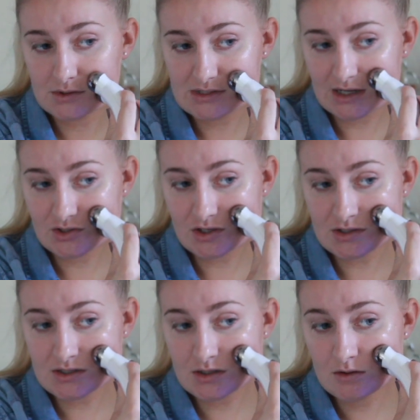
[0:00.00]

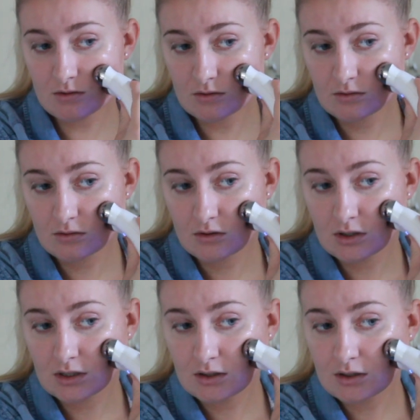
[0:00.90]
Section 2.
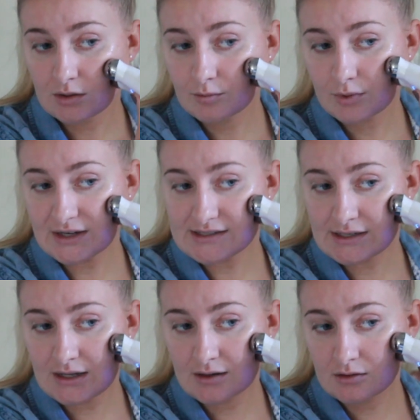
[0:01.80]
Press
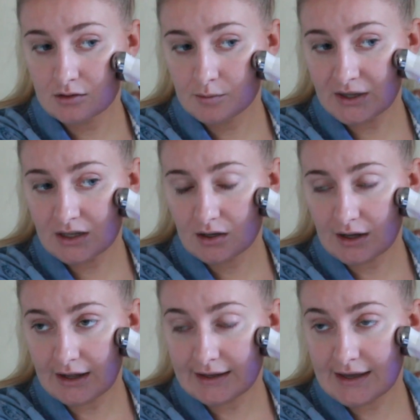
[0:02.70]
it in a little bit.
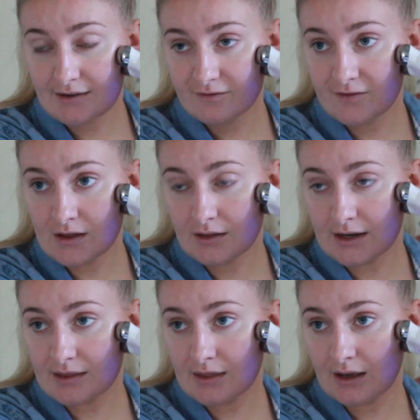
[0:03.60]
I can't feel
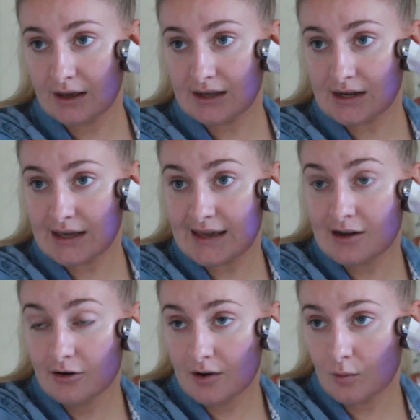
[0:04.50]
anything. I can
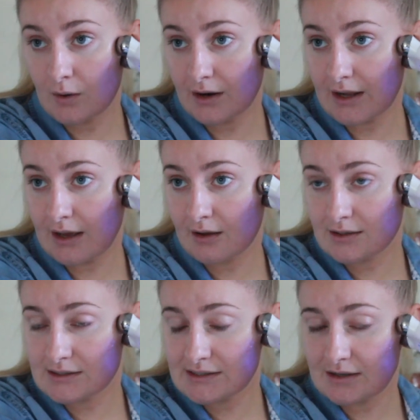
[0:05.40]
hear it working.
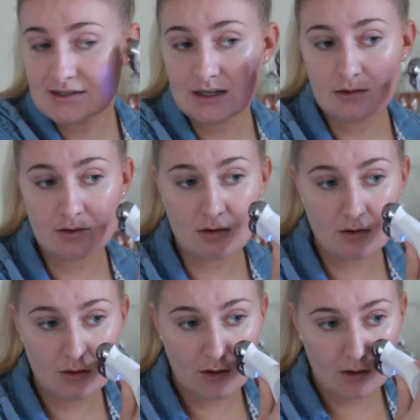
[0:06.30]
It sounds like a
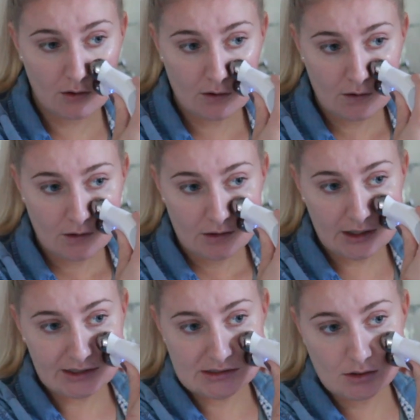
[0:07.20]
little,
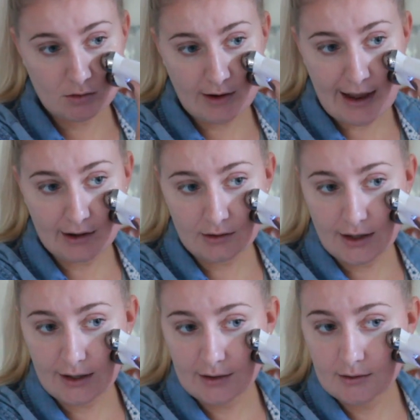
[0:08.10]
like it's
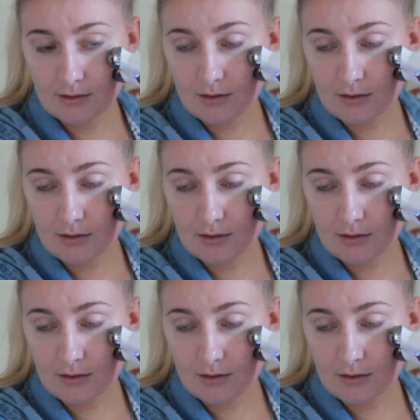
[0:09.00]
crackling.